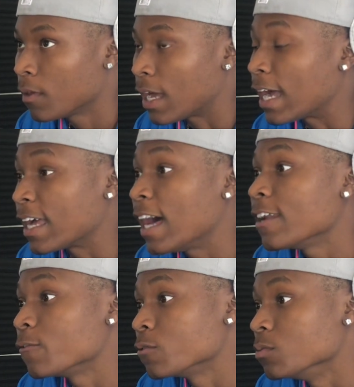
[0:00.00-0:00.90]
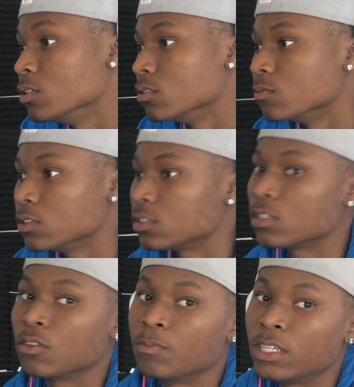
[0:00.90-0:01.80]
I got it from him. And
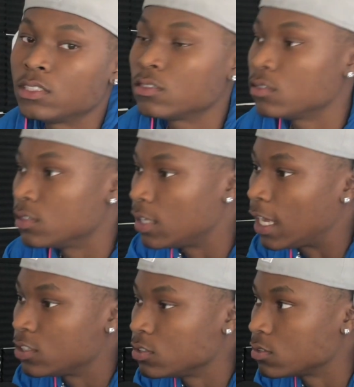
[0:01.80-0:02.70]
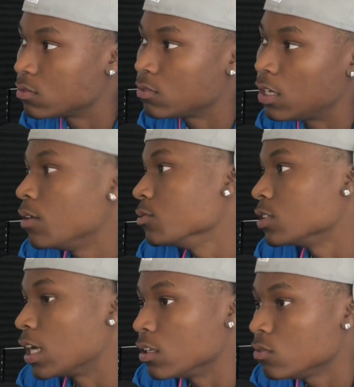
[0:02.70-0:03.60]
so basically, I
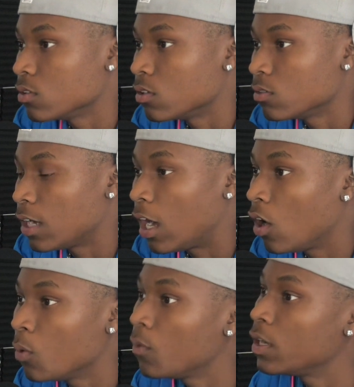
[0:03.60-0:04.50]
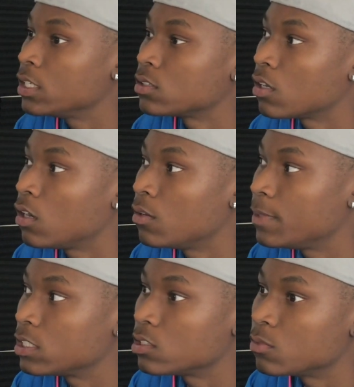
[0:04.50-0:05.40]
was like, you know, I always call
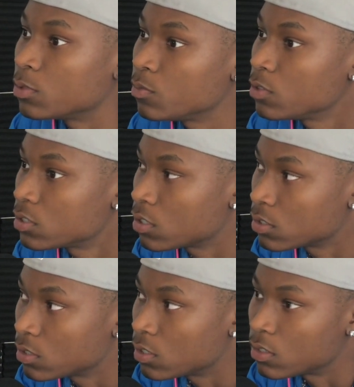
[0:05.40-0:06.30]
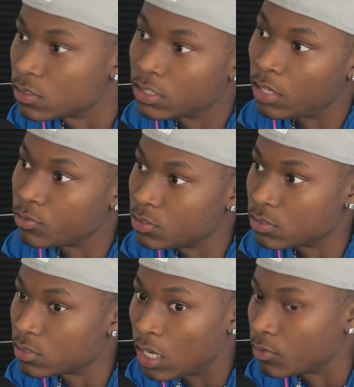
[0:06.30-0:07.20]
myself pretty much SoloDolo because
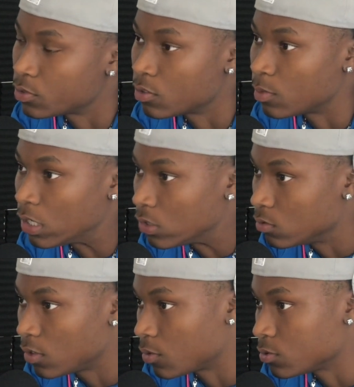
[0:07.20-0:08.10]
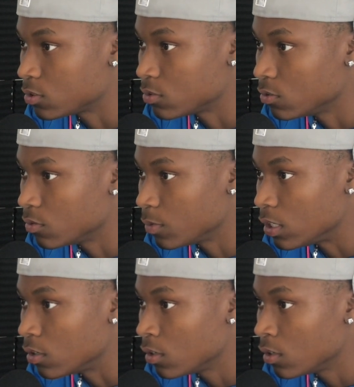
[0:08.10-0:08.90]
I was on my own. I was just doing me.